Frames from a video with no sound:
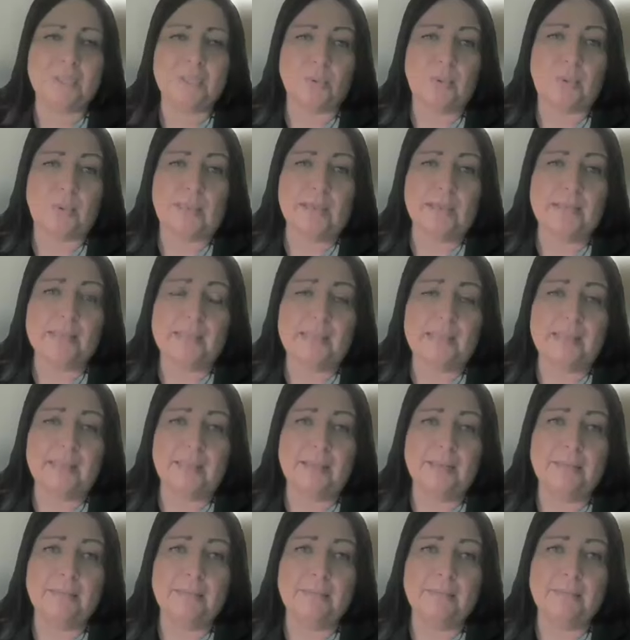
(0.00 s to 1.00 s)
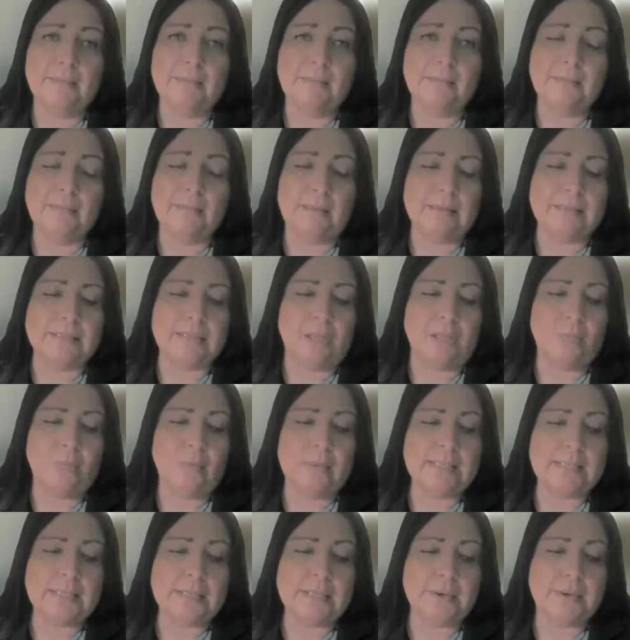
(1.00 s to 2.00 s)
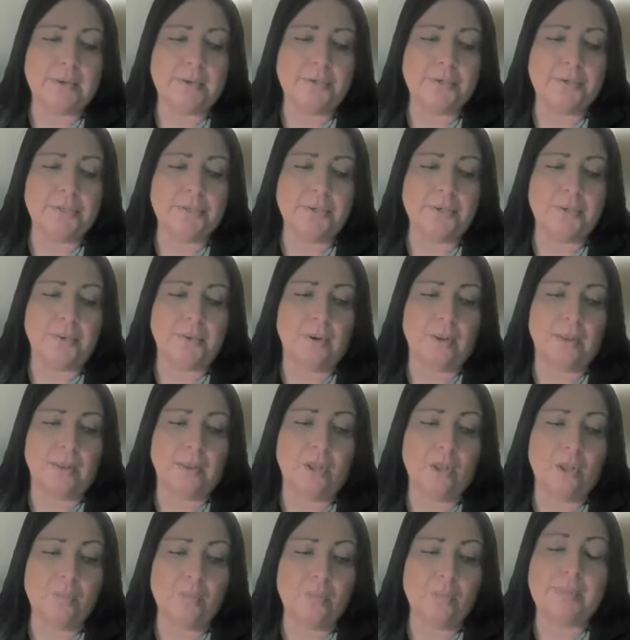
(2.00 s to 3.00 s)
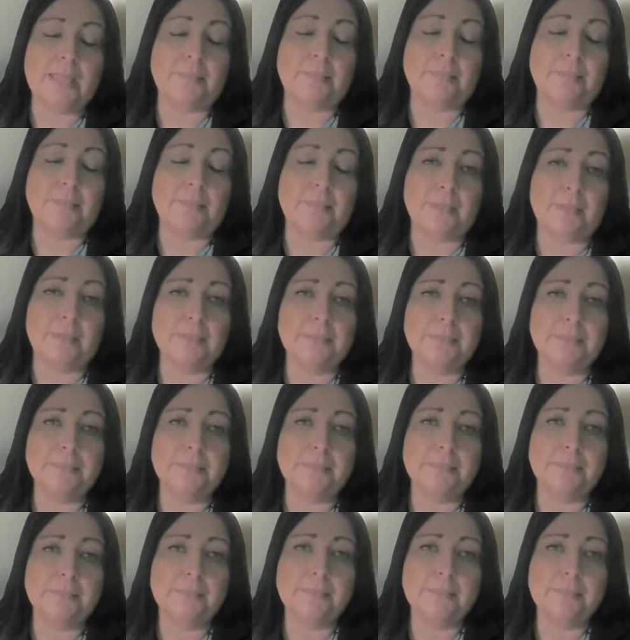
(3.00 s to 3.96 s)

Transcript: So ALA is always here to help people